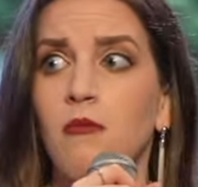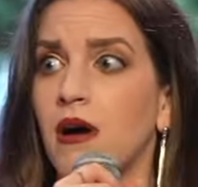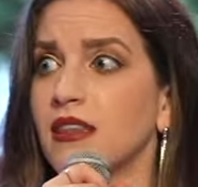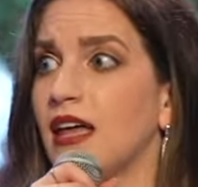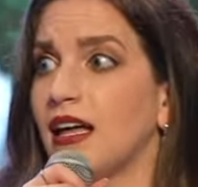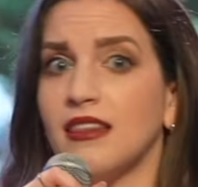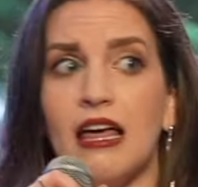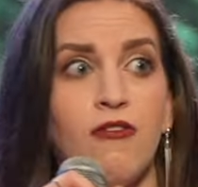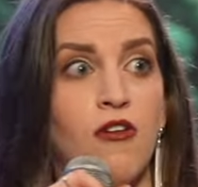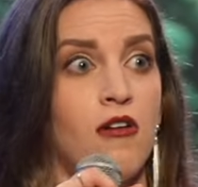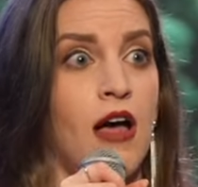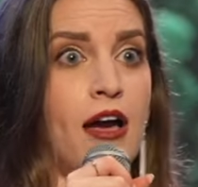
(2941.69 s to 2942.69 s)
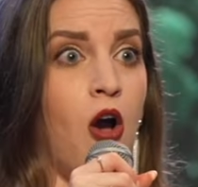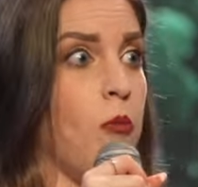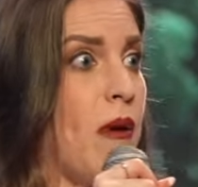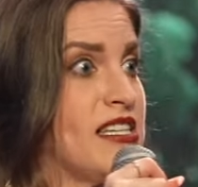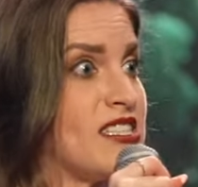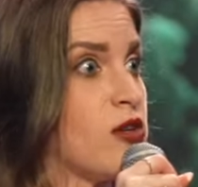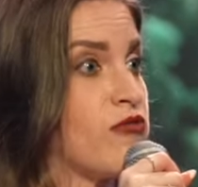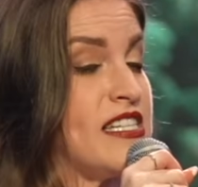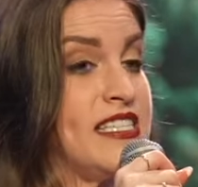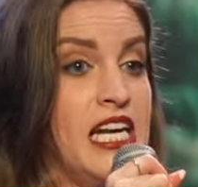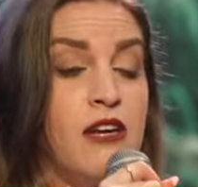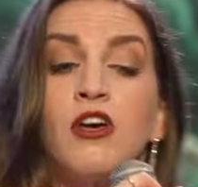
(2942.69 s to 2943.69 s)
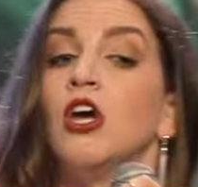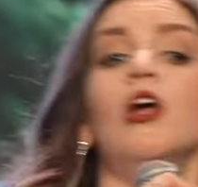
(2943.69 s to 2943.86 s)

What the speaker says: I'm on that level. I hope I still receive.